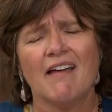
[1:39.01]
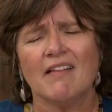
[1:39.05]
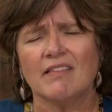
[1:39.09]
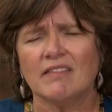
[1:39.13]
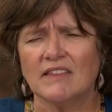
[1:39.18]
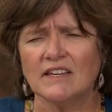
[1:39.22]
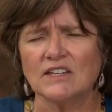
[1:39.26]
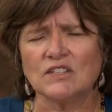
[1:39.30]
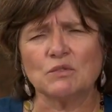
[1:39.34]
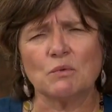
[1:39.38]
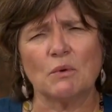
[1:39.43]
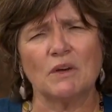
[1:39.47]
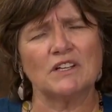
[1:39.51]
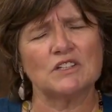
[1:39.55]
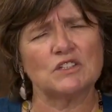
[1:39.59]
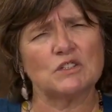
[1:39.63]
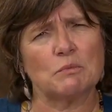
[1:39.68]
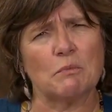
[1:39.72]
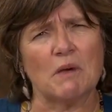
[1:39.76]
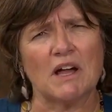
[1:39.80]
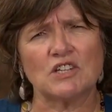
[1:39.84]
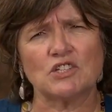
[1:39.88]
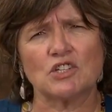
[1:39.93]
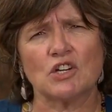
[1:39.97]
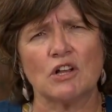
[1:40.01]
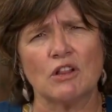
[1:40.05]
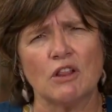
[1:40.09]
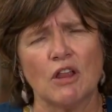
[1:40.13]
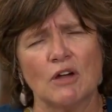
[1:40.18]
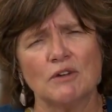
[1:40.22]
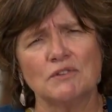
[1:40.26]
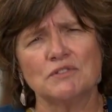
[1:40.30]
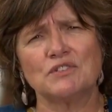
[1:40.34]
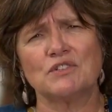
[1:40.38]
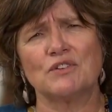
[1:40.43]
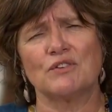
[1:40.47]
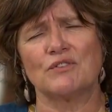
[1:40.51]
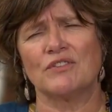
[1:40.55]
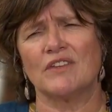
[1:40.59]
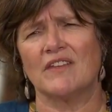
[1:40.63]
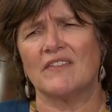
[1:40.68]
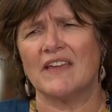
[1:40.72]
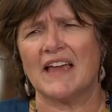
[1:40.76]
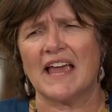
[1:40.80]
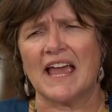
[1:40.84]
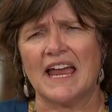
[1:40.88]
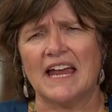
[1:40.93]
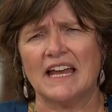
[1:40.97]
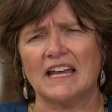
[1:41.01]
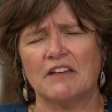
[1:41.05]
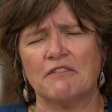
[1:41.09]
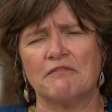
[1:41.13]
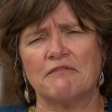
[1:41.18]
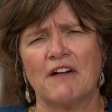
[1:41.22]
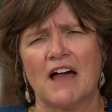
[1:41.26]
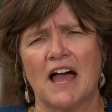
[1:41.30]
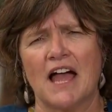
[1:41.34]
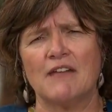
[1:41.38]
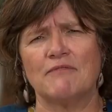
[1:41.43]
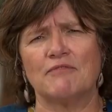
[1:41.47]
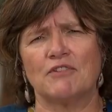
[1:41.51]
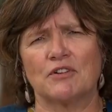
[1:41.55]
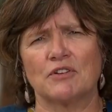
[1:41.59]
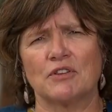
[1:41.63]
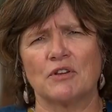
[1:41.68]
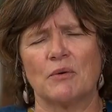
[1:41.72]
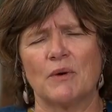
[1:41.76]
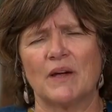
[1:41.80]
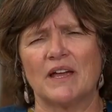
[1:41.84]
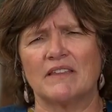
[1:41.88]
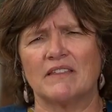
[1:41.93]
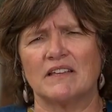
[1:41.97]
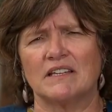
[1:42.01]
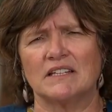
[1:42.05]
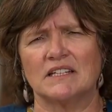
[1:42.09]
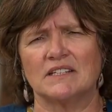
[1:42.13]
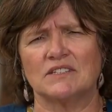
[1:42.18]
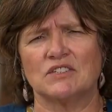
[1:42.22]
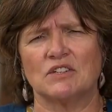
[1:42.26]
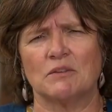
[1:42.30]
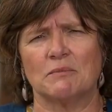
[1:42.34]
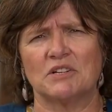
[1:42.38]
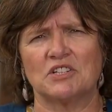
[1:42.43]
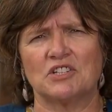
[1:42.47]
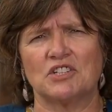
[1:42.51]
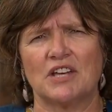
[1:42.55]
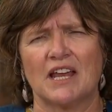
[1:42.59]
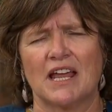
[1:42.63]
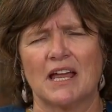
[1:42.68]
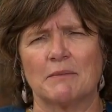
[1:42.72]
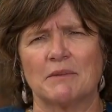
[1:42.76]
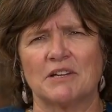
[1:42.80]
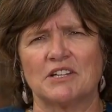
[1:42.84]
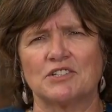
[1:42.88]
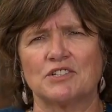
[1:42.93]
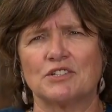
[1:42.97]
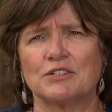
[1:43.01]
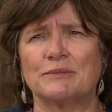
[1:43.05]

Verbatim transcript: This one is much closer than the eighty-five earthquake that did so much damage.